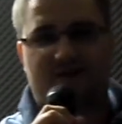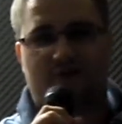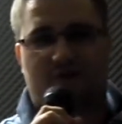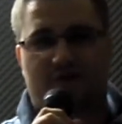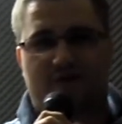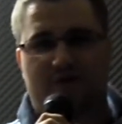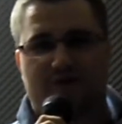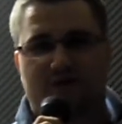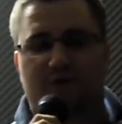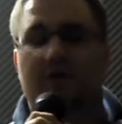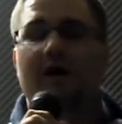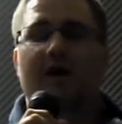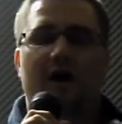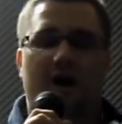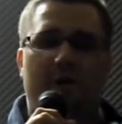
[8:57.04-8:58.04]
destruction, too.
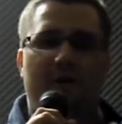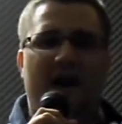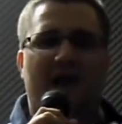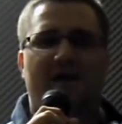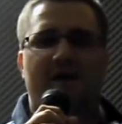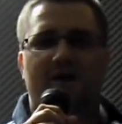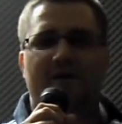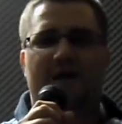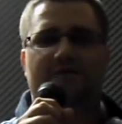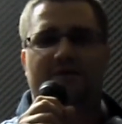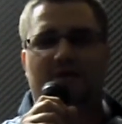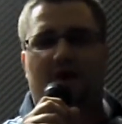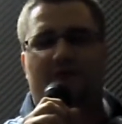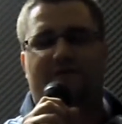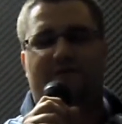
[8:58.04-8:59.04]
Oh, wait, no, that was the
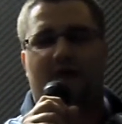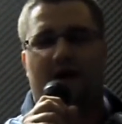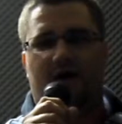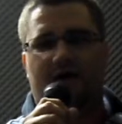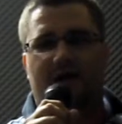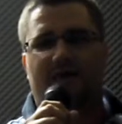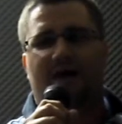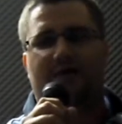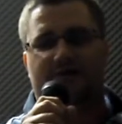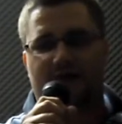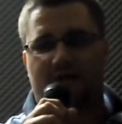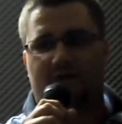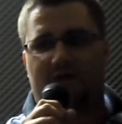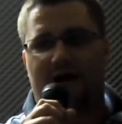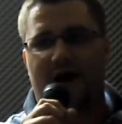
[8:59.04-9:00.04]
Gulf of Tonkin. That was
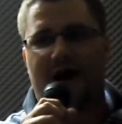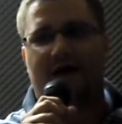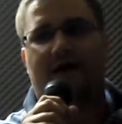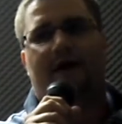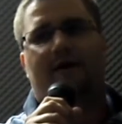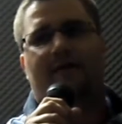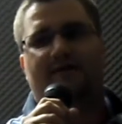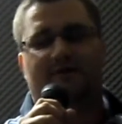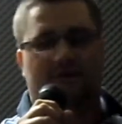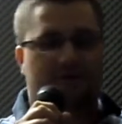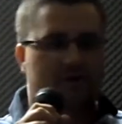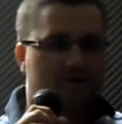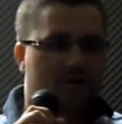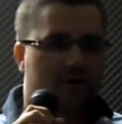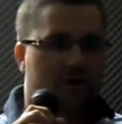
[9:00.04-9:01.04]
another lie. That's another
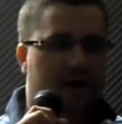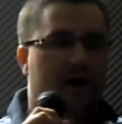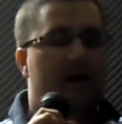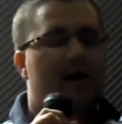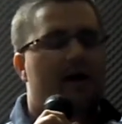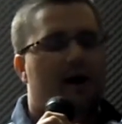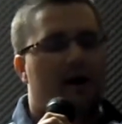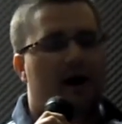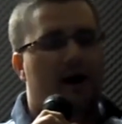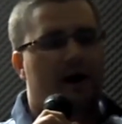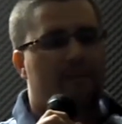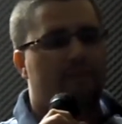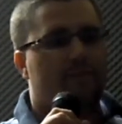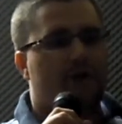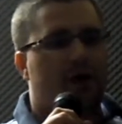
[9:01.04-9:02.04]
story.
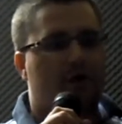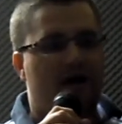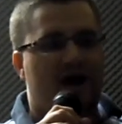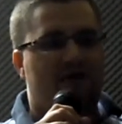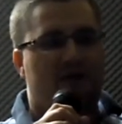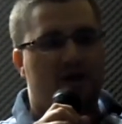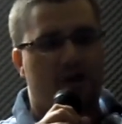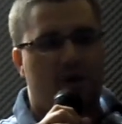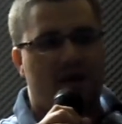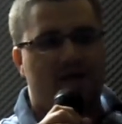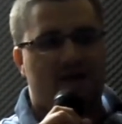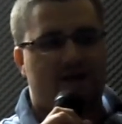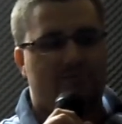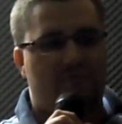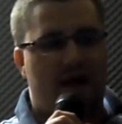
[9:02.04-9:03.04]
Oh, yeah, the
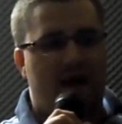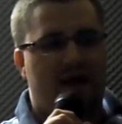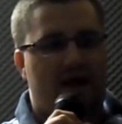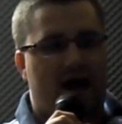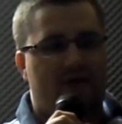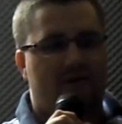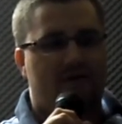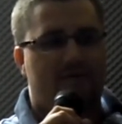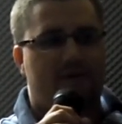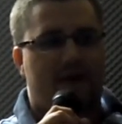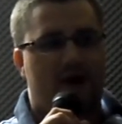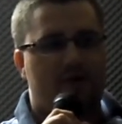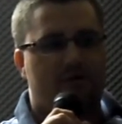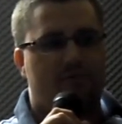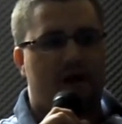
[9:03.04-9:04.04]
USS Maine had the
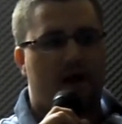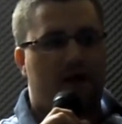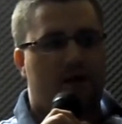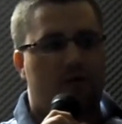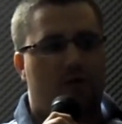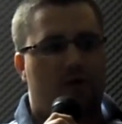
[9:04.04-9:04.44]
Spanish-American